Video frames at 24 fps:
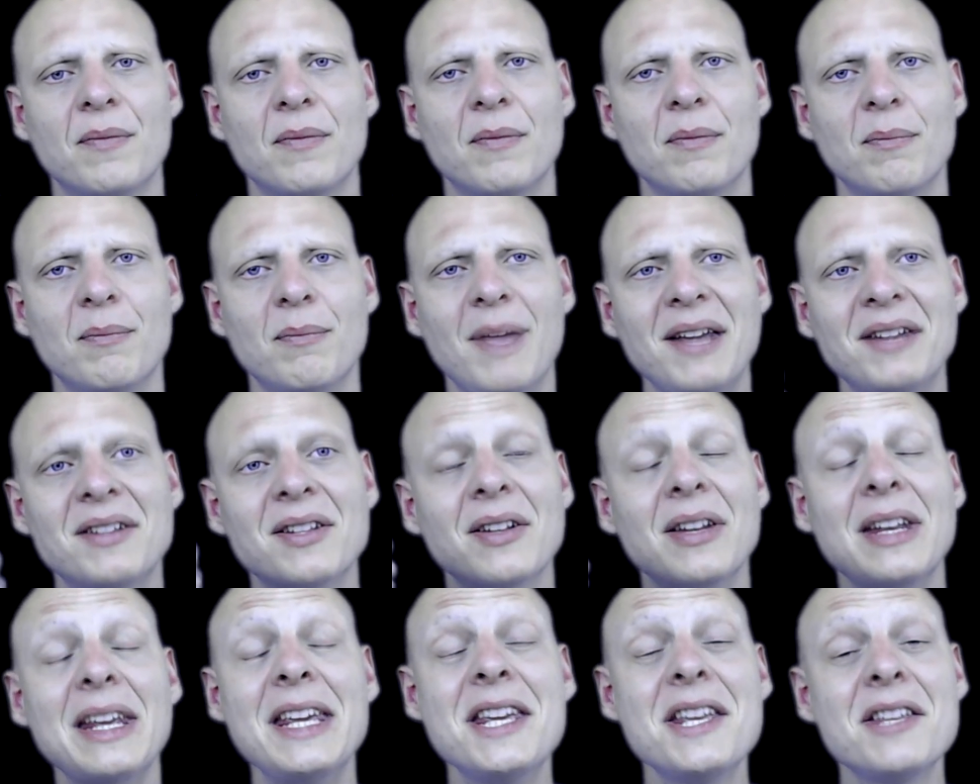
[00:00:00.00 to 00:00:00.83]
makes it
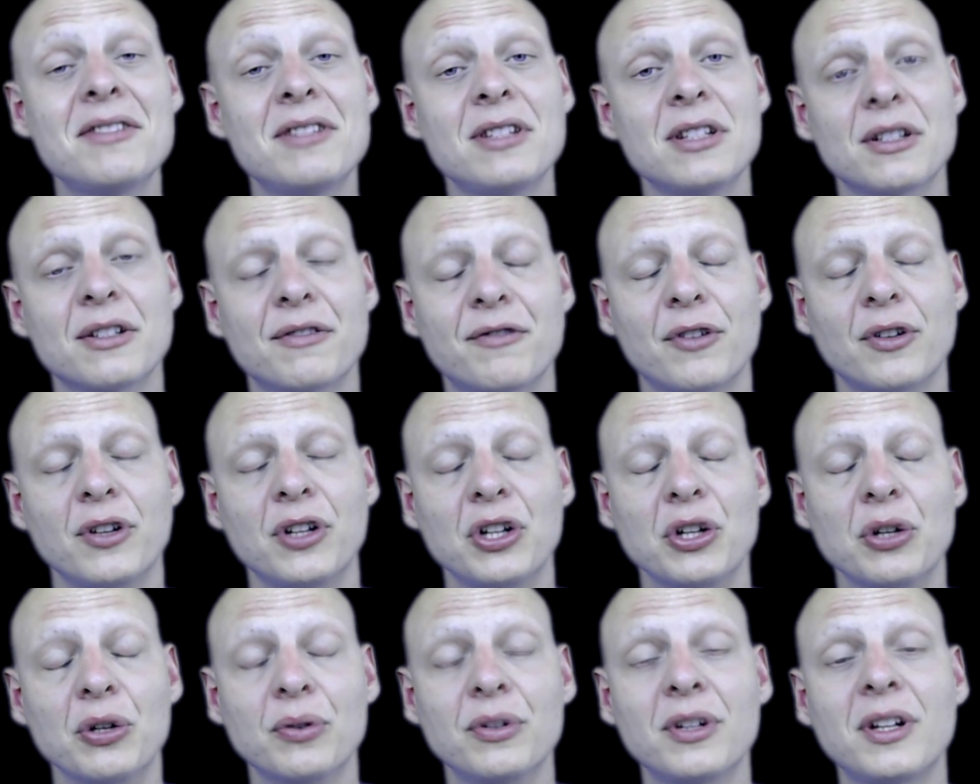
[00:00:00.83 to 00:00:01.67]
easier for
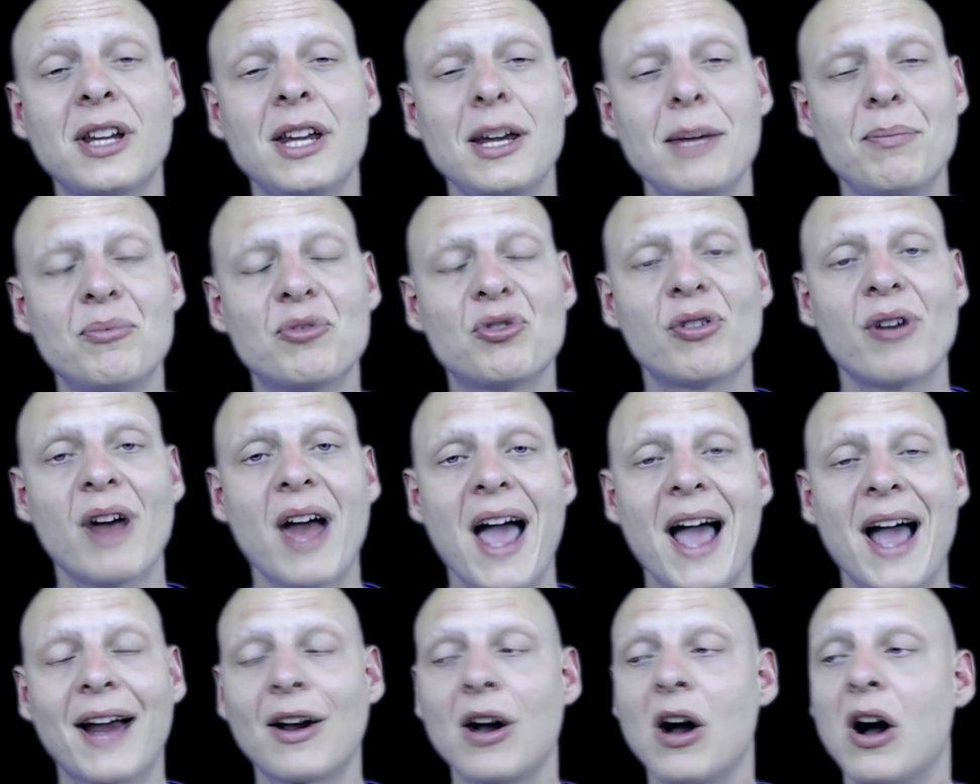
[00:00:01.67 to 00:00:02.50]
you to keep
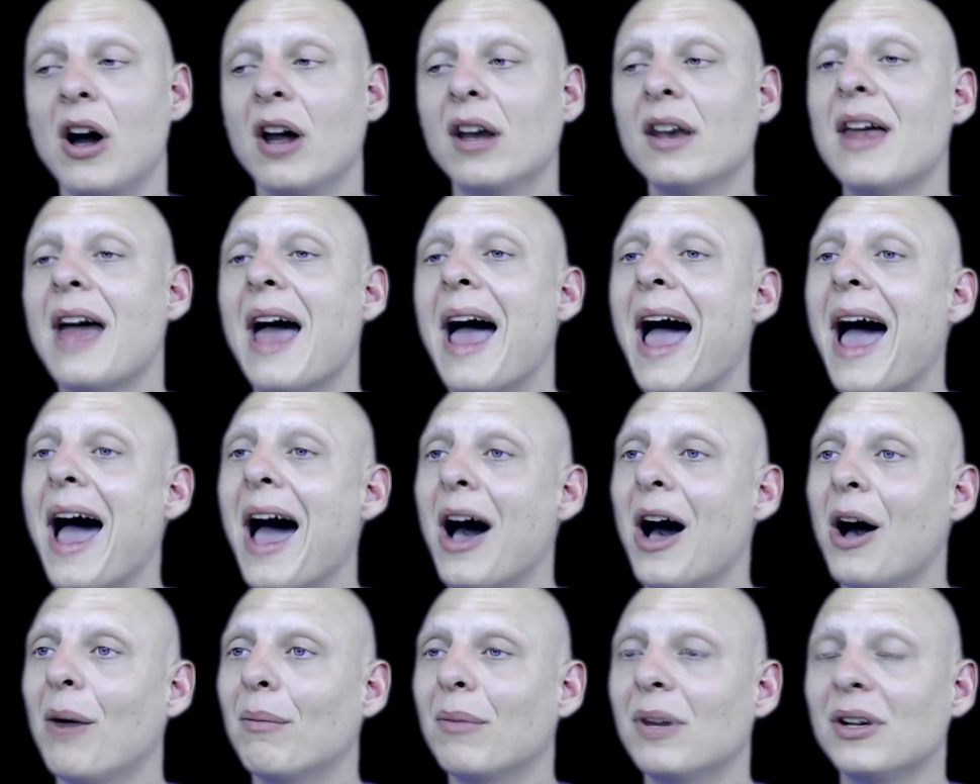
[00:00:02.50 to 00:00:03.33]
track on
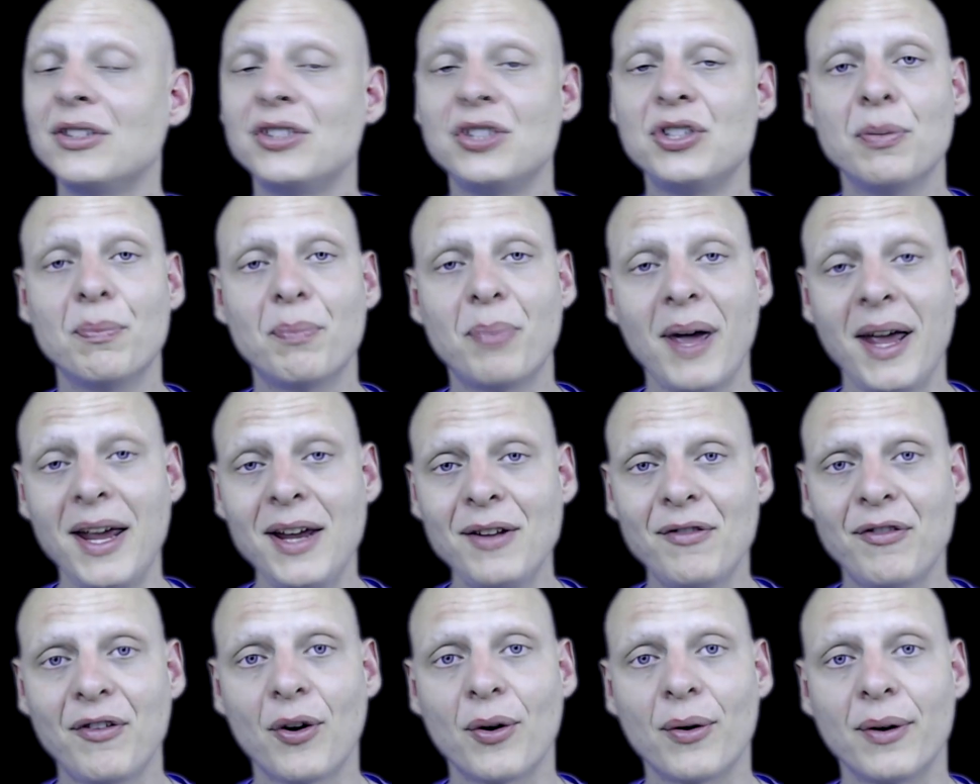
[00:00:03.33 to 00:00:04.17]
how much you paid
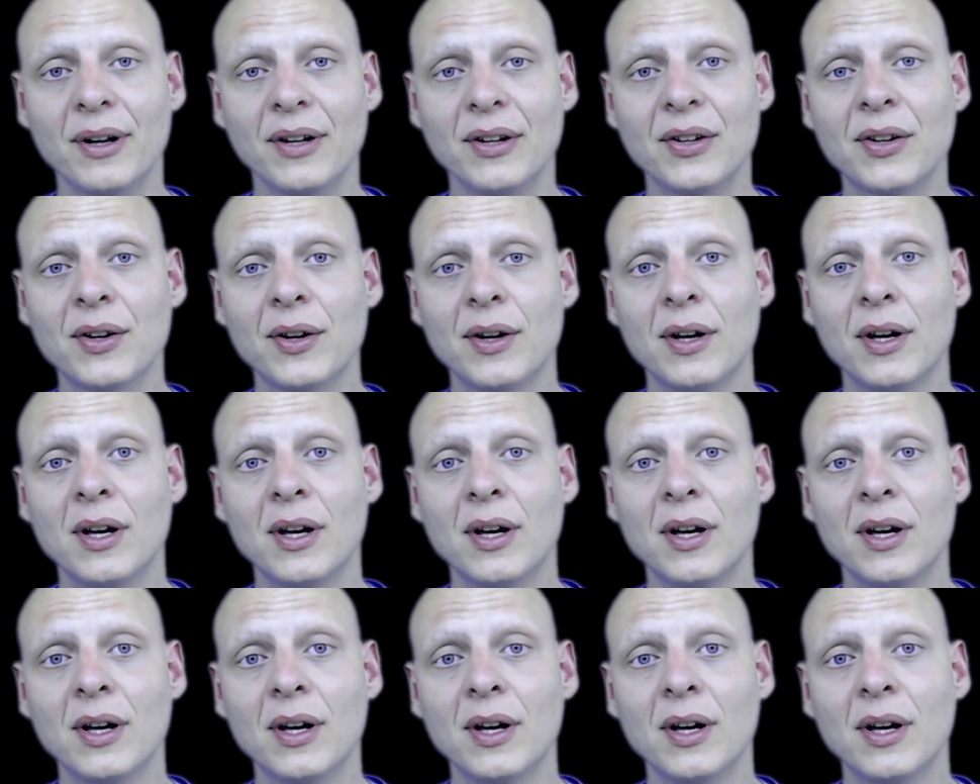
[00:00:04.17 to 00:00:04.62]
for it